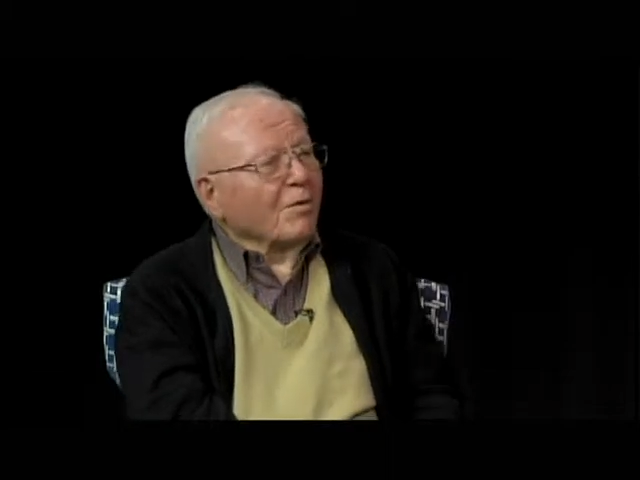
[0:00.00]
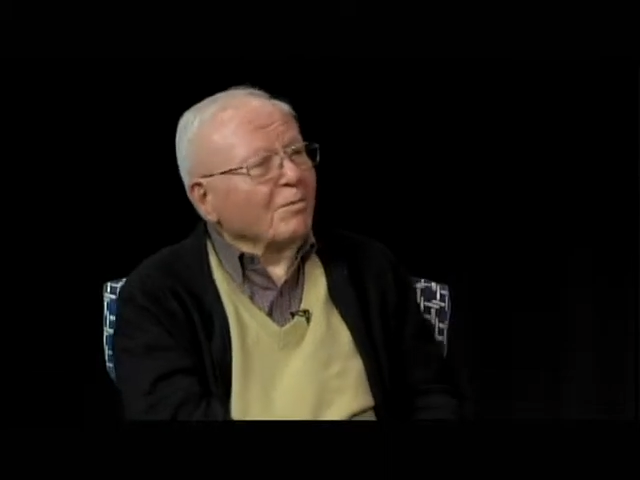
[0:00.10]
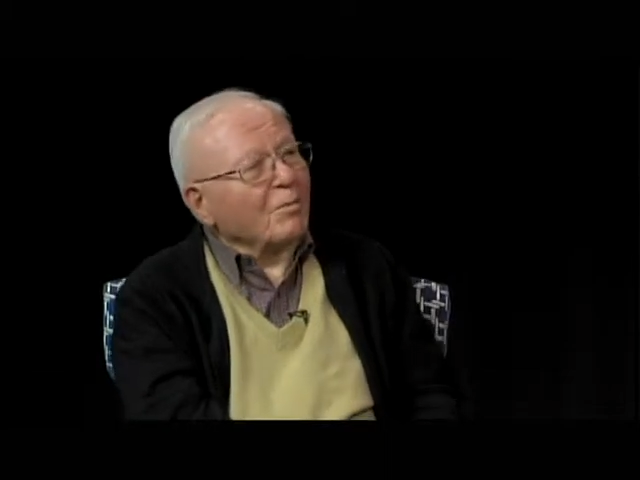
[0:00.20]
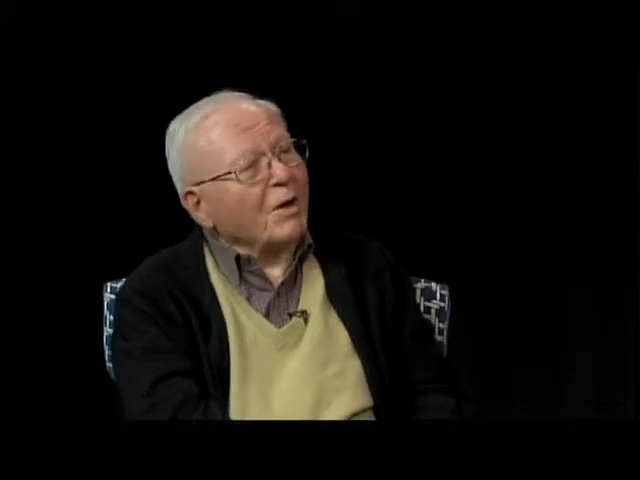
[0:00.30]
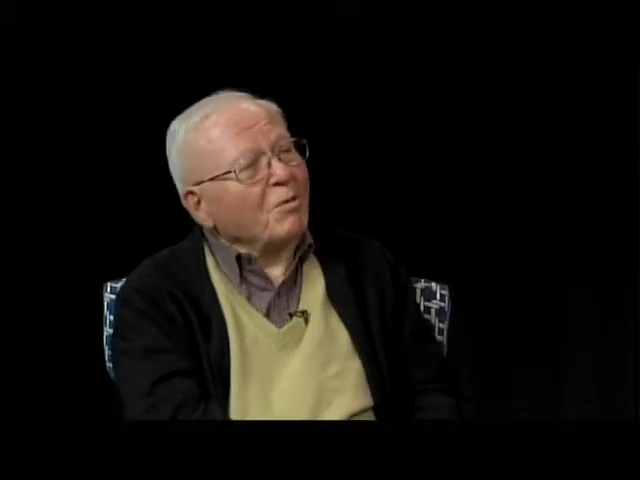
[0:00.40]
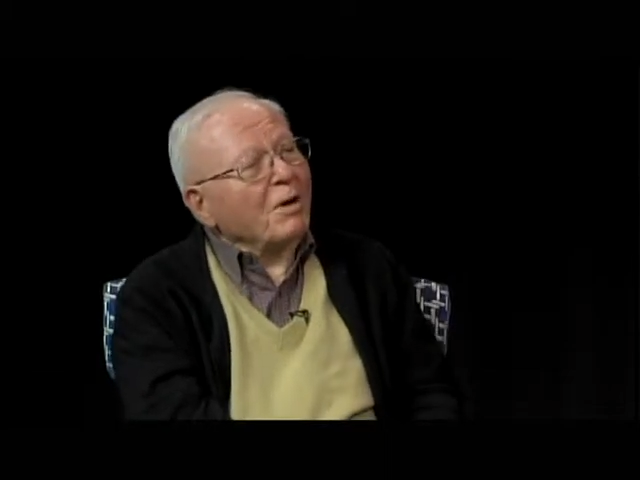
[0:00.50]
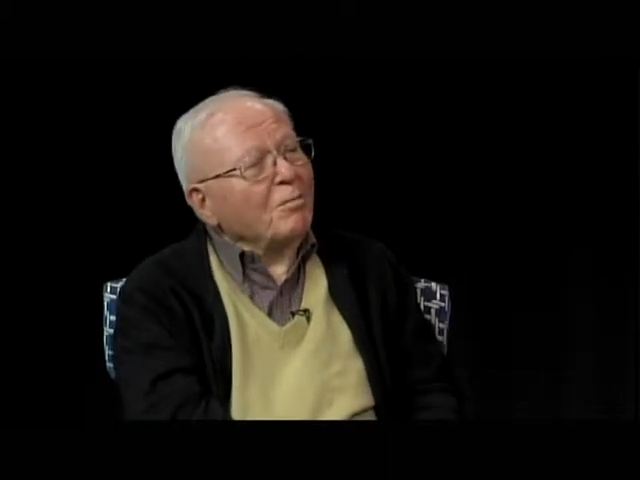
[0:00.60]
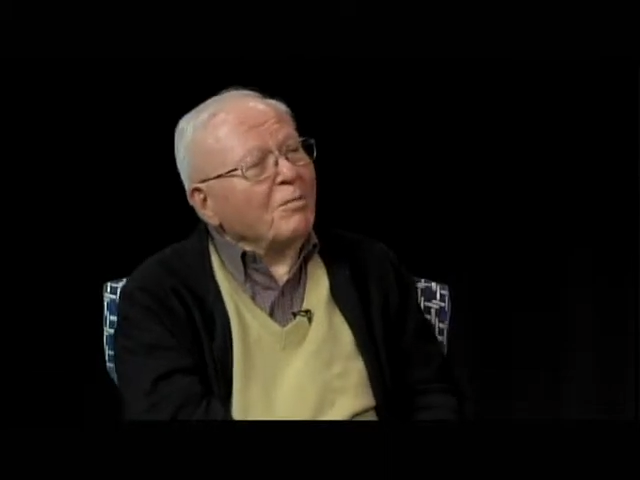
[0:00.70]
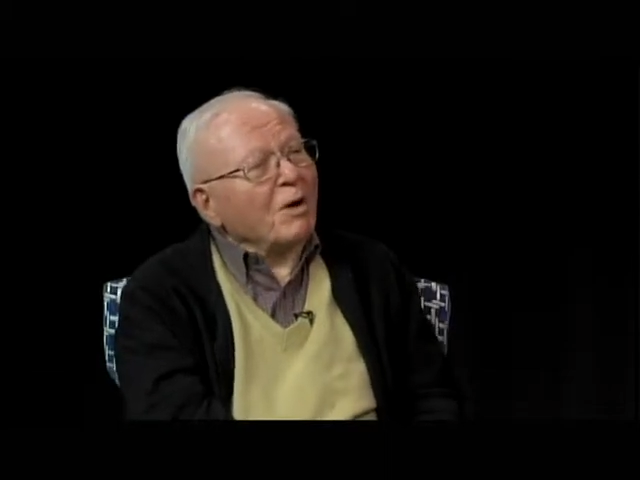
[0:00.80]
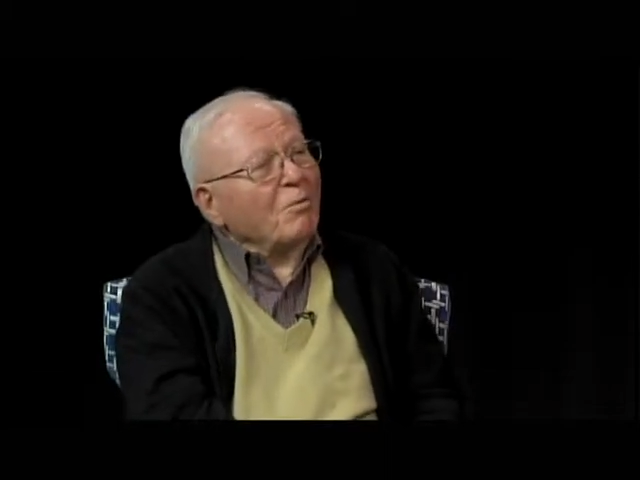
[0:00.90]
my
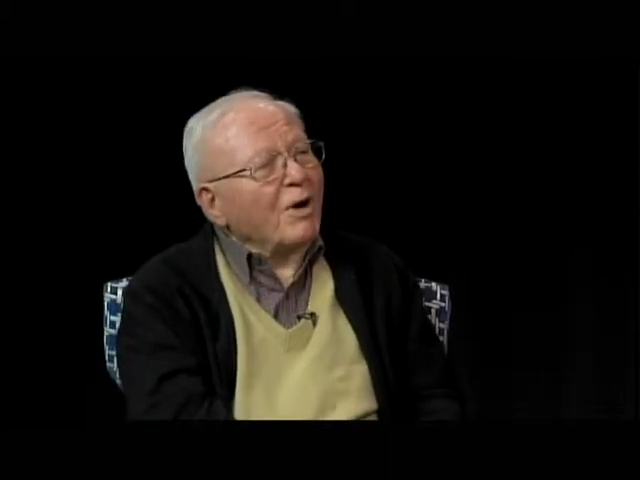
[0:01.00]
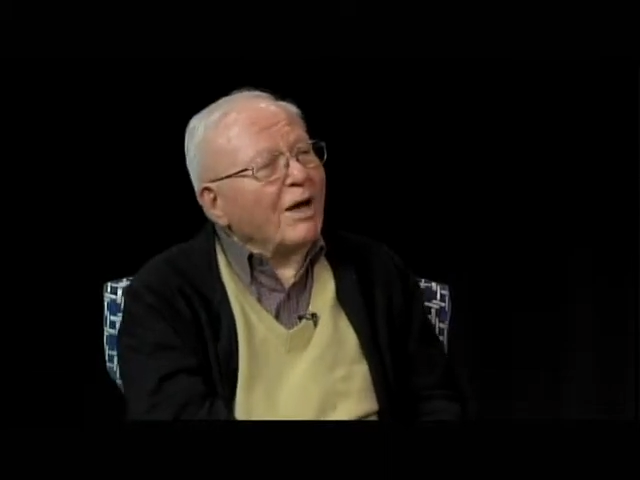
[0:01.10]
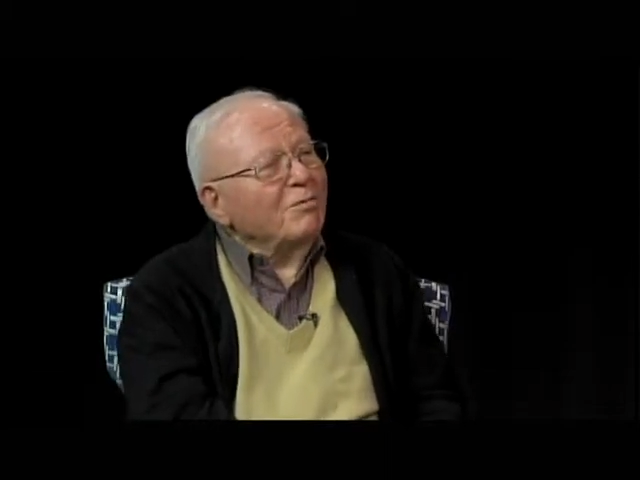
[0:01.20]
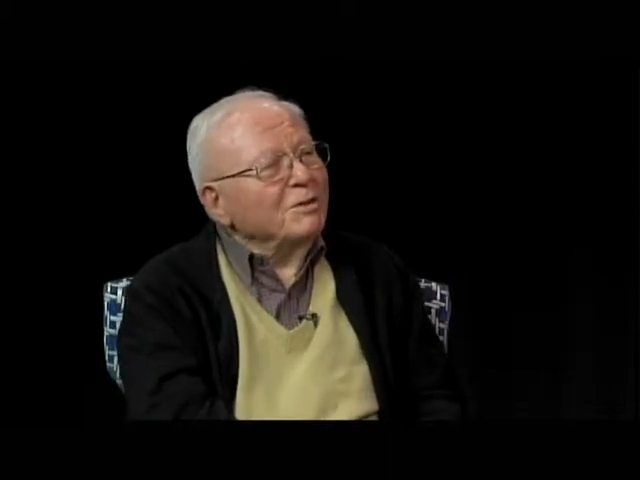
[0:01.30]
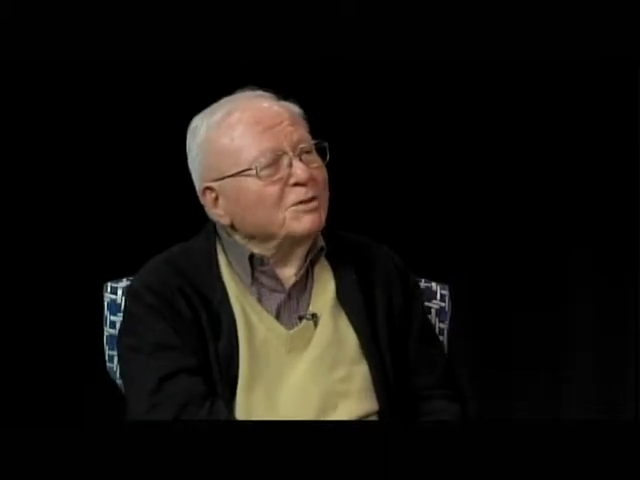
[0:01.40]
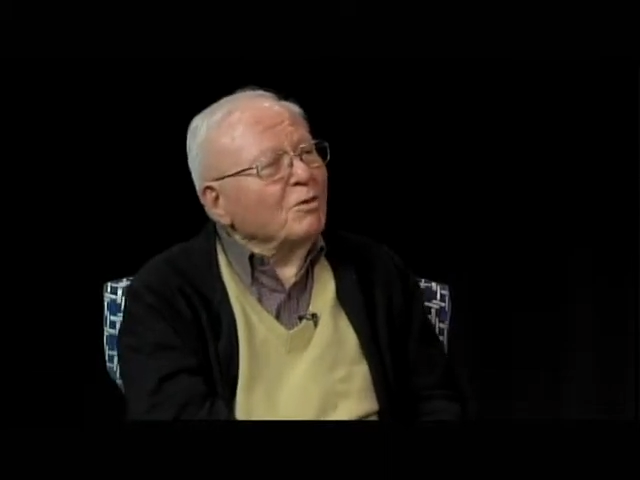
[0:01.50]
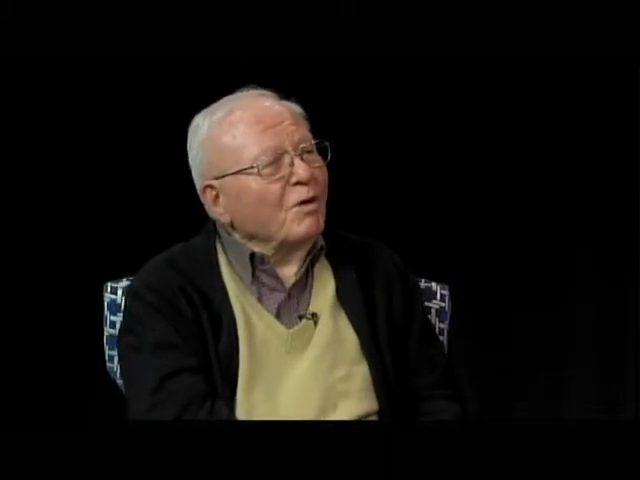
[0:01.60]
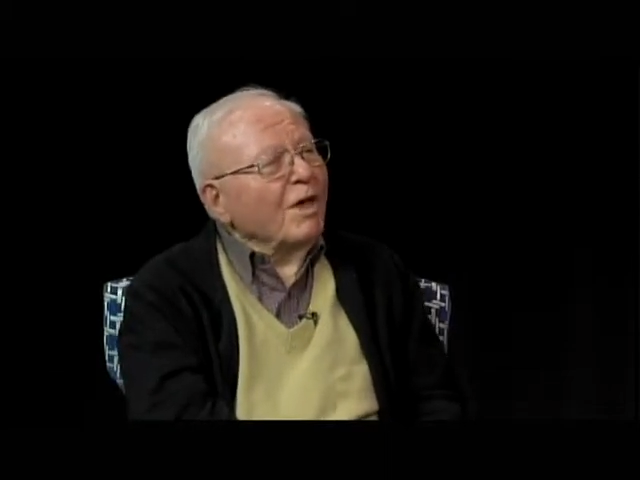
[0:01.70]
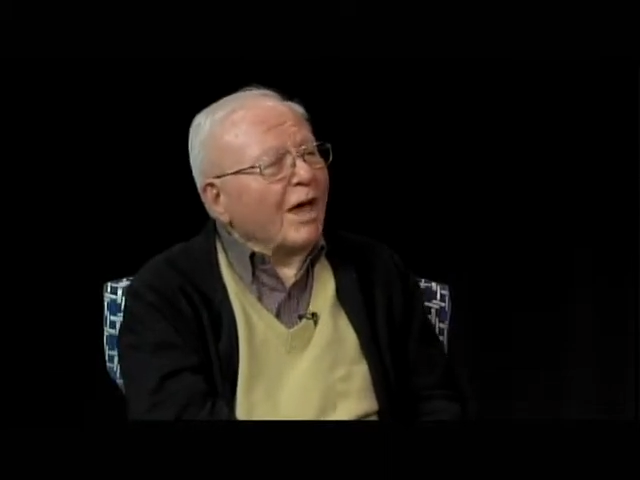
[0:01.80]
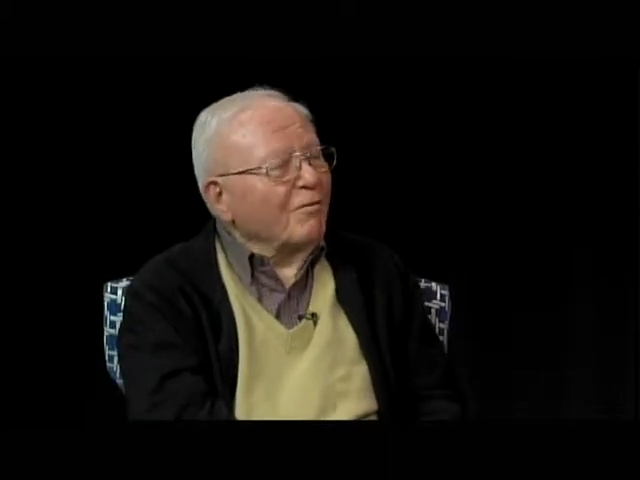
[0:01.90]
my wife is an
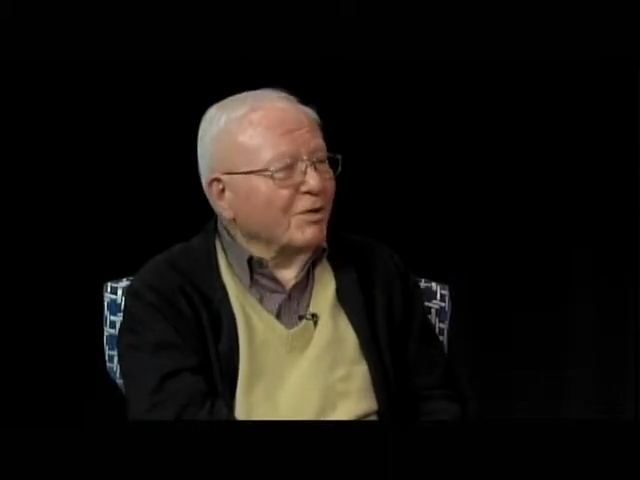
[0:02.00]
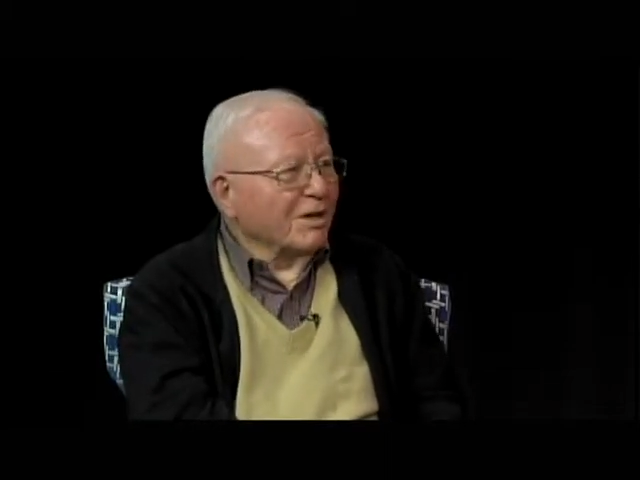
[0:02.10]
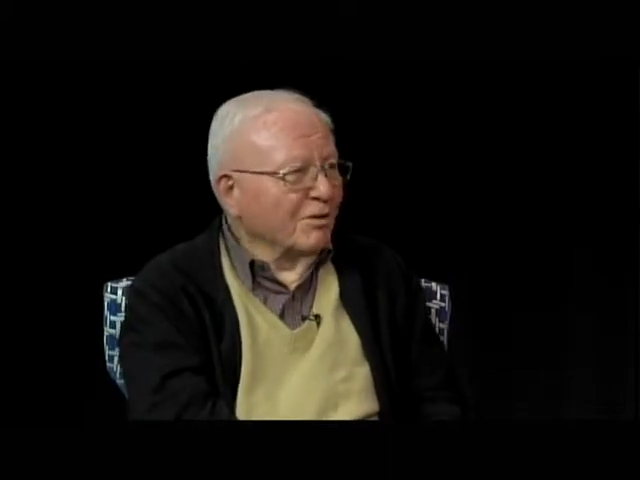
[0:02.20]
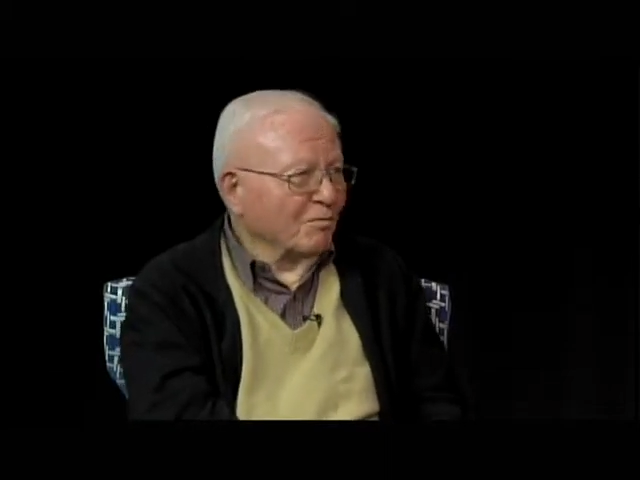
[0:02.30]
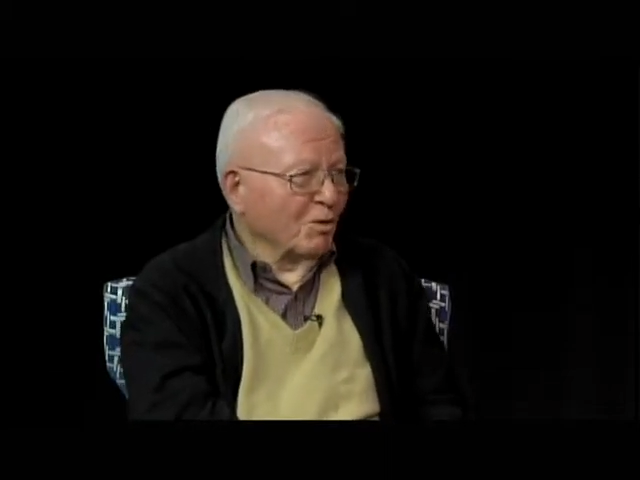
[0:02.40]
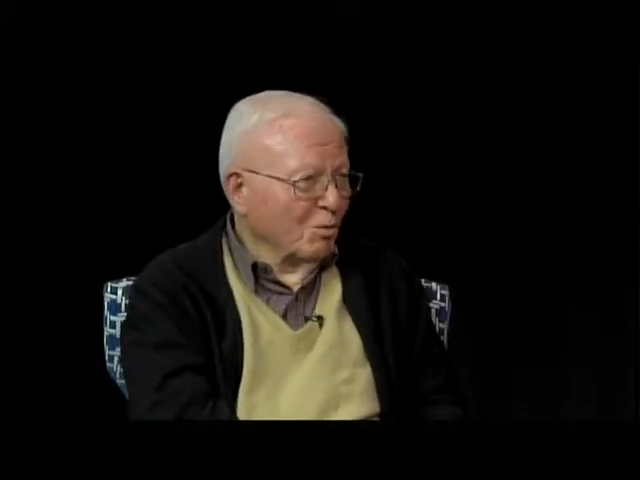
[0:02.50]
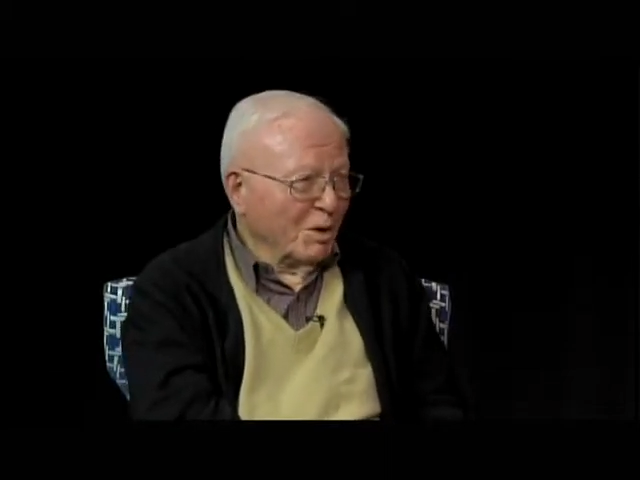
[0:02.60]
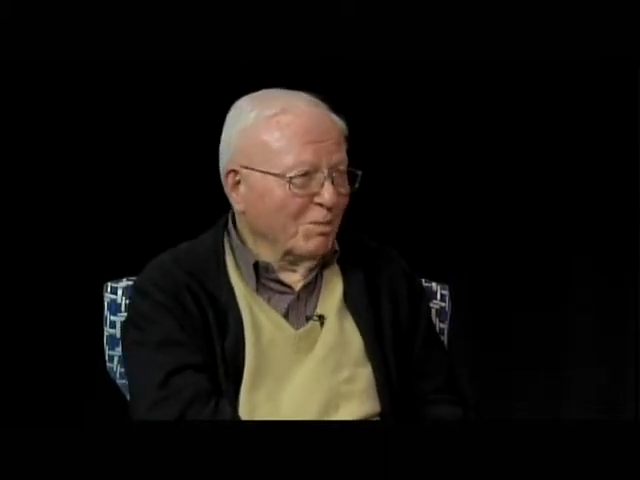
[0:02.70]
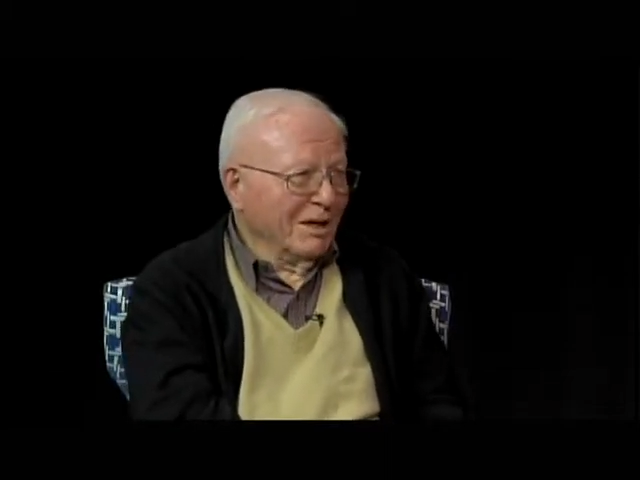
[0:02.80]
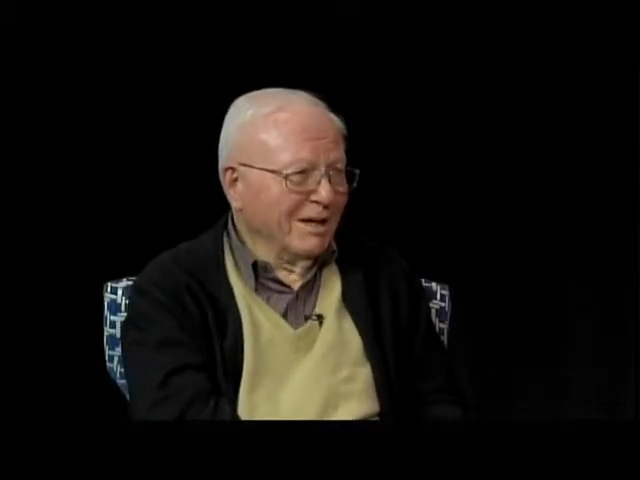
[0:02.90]
advocate for
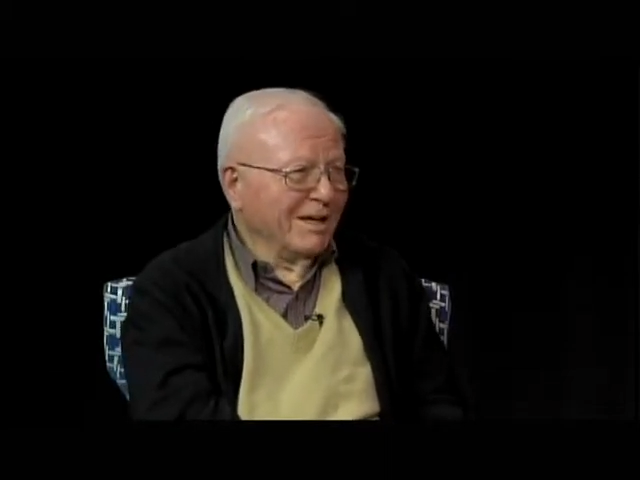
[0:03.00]
women.